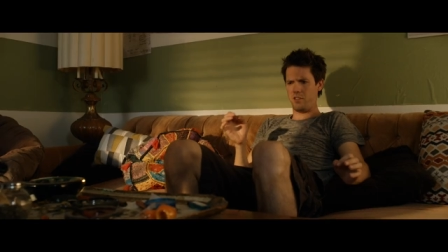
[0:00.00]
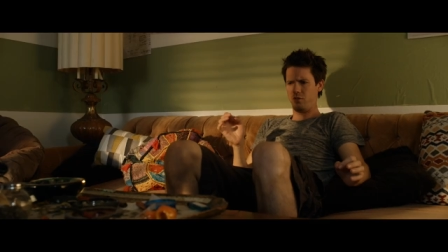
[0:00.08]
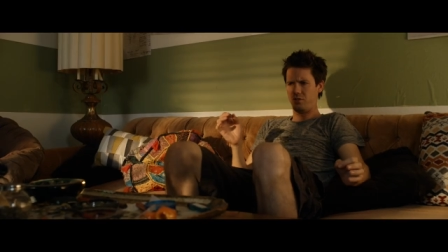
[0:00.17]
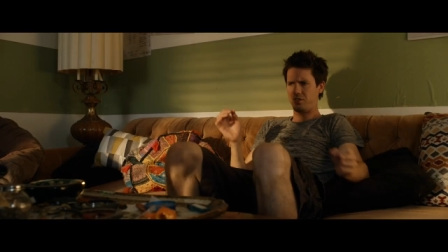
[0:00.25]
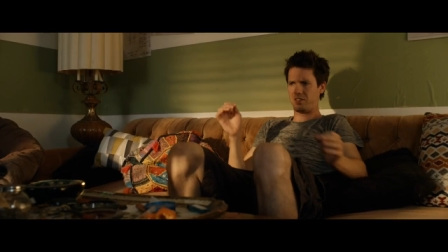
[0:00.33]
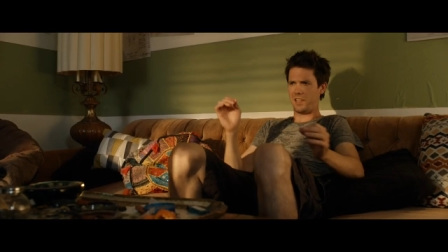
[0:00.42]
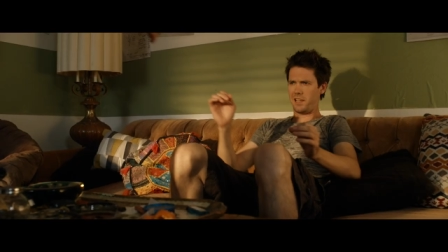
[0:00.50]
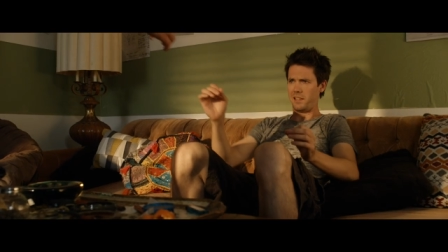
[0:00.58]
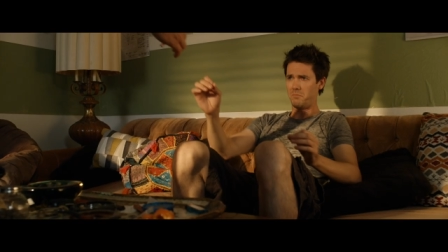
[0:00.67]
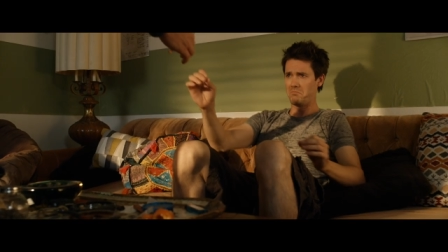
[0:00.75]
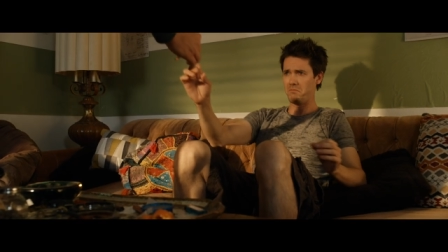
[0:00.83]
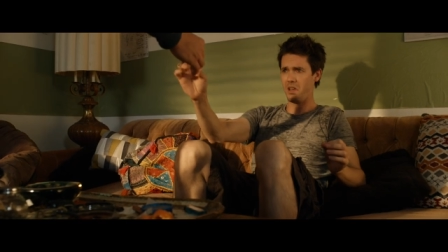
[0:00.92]
you just think,
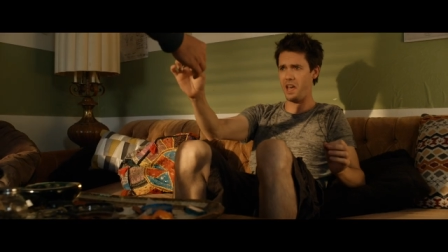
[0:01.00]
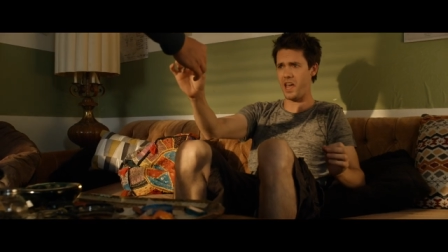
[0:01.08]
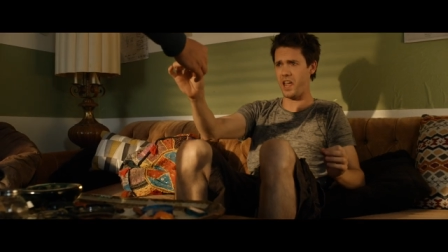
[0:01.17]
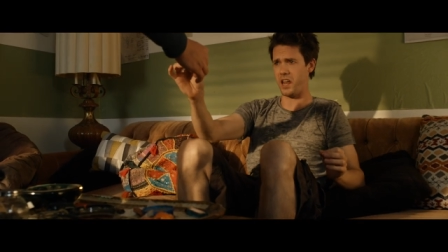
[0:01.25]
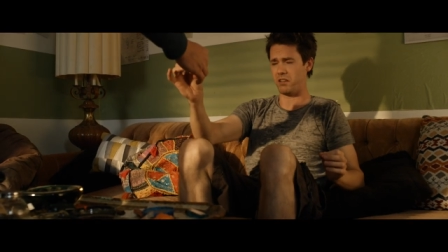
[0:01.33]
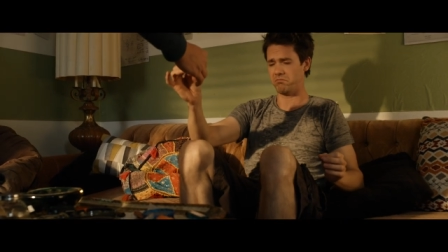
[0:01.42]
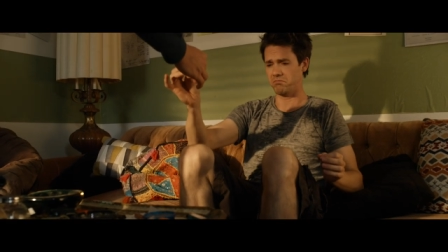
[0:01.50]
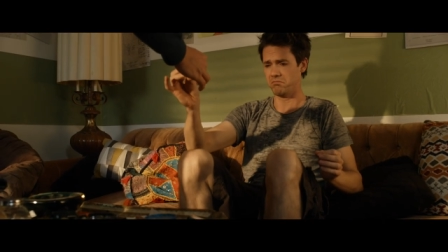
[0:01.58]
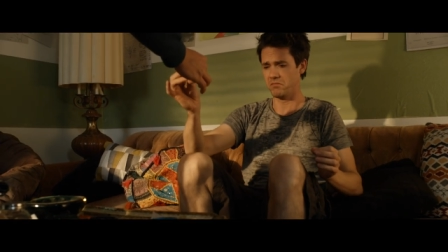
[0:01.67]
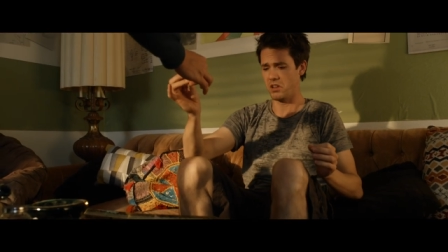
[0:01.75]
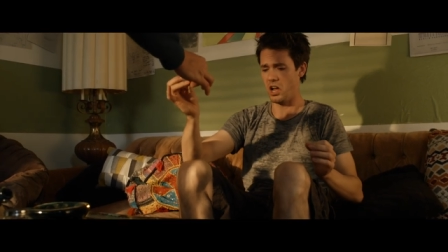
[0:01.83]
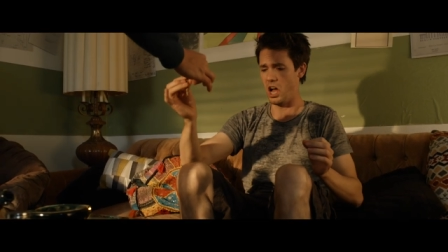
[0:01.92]
hey,
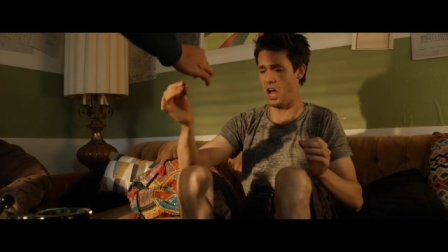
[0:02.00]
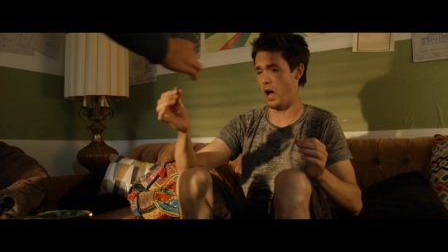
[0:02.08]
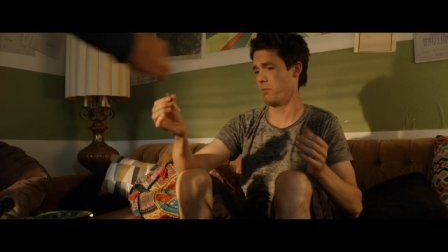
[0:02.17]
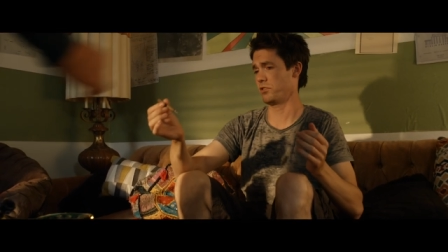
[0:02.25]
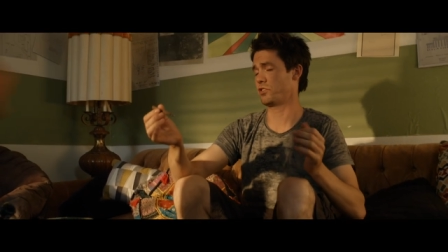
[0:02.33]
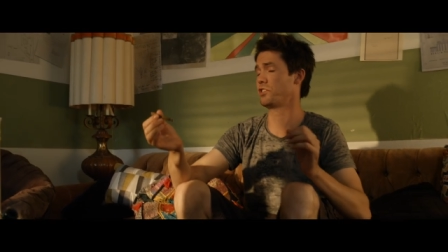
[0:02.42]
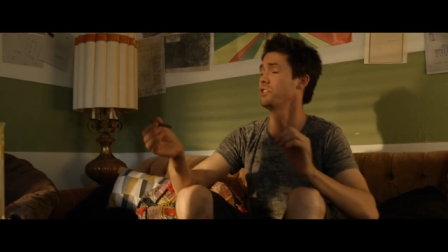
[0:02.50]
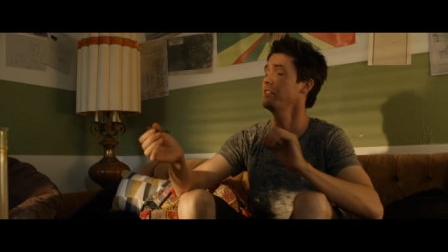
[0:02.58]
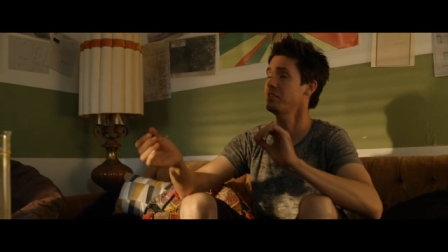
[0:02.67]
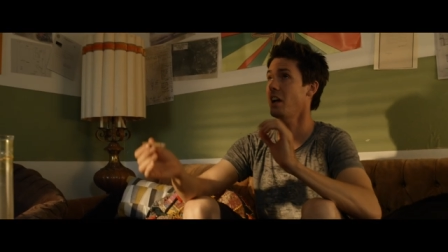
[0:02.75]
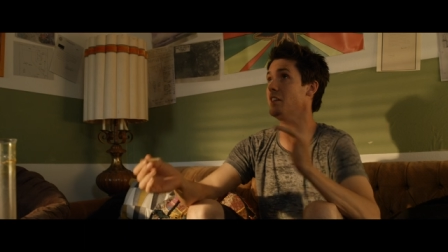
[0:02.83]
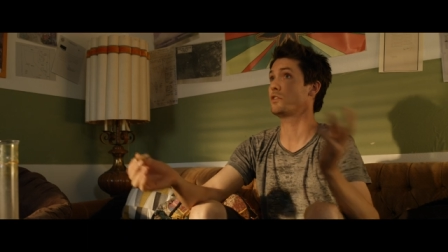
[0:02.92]
I'm gonna steal this
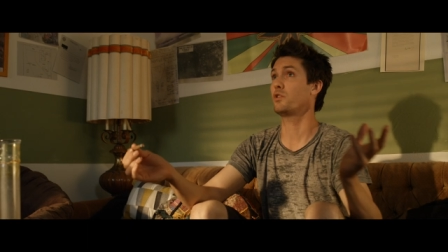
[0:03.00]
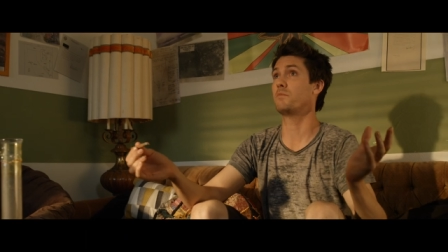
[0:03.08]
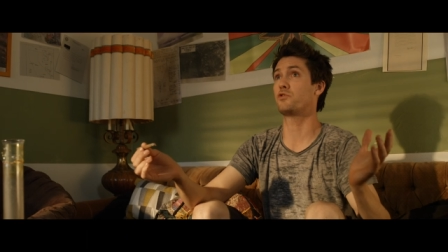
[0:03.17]
ice cream